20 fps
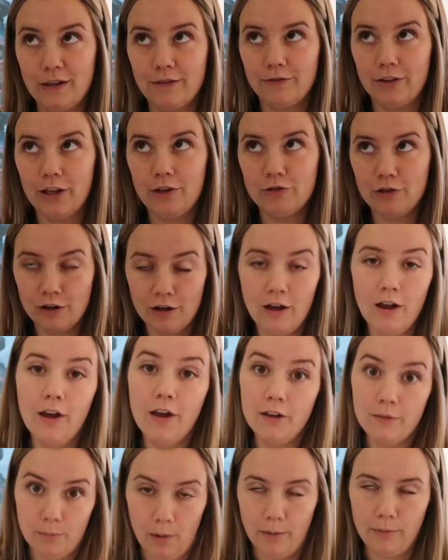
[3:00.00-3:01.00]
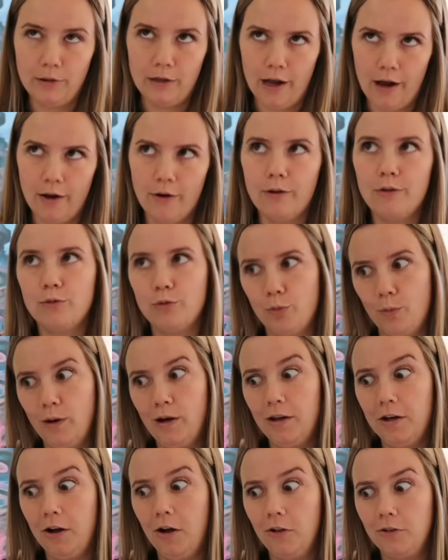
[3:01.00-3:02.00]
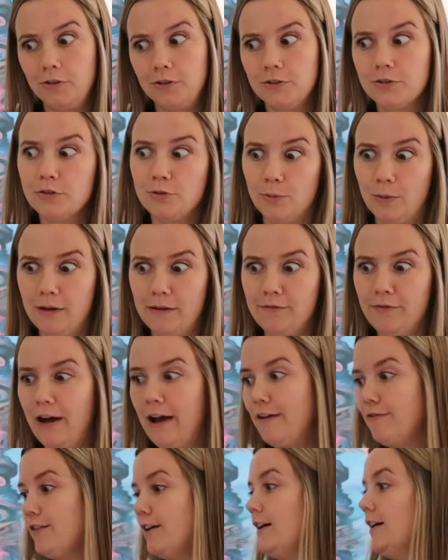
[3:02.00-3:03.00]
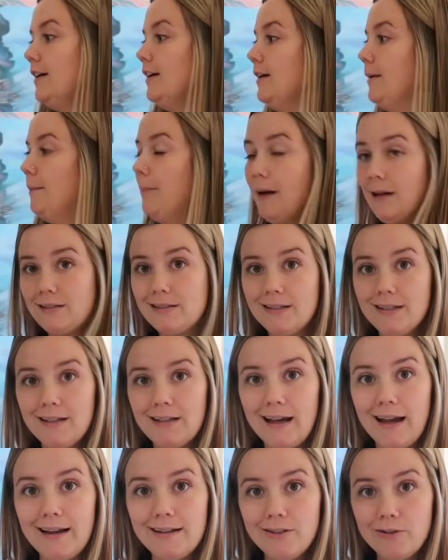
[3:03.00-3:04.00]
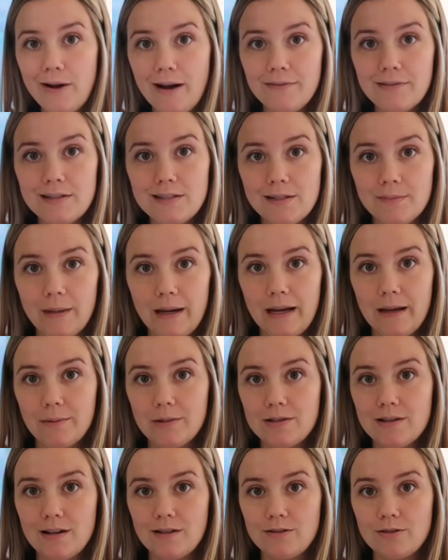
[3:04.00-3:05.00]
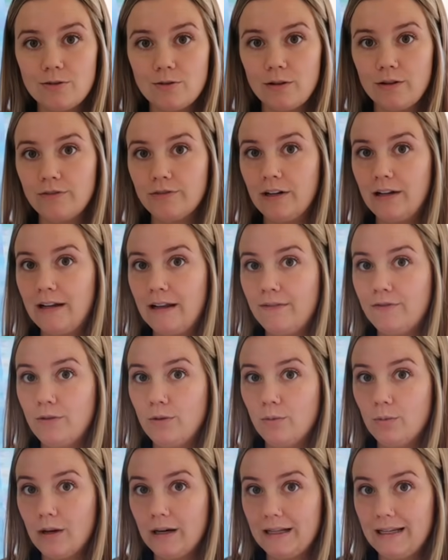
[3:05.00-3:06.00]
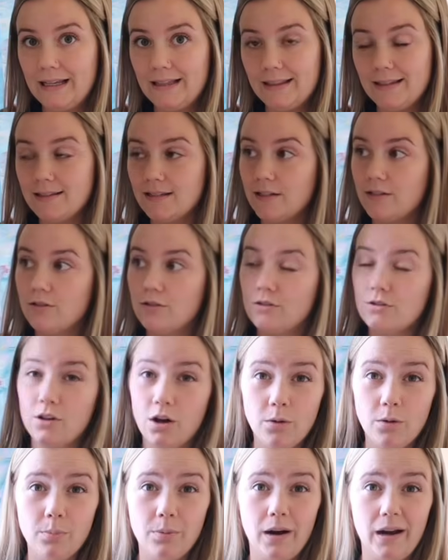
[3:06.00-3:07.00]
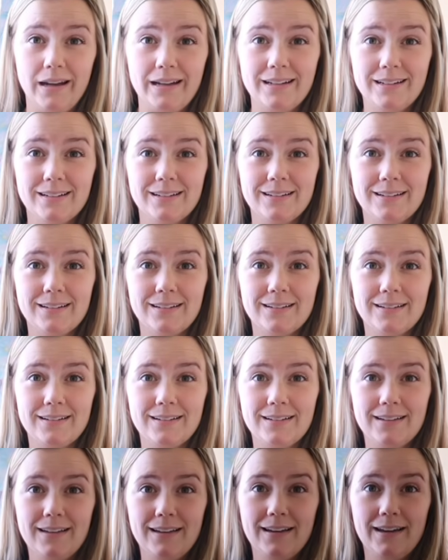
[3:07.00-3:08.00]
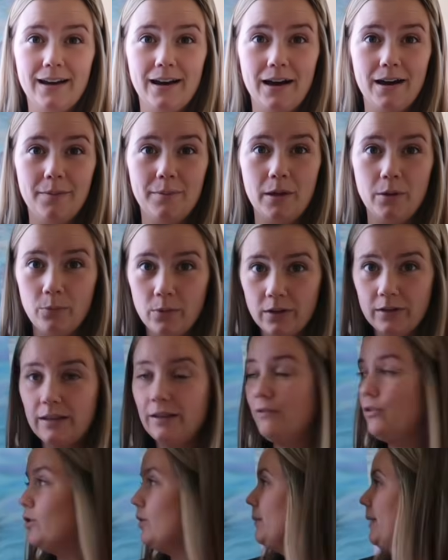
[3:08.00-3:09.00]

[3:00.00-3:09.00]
inflation, probably now $20, $25. But I do have this in my Amazon storefront. If you want to get this, it's so bright. It will give you a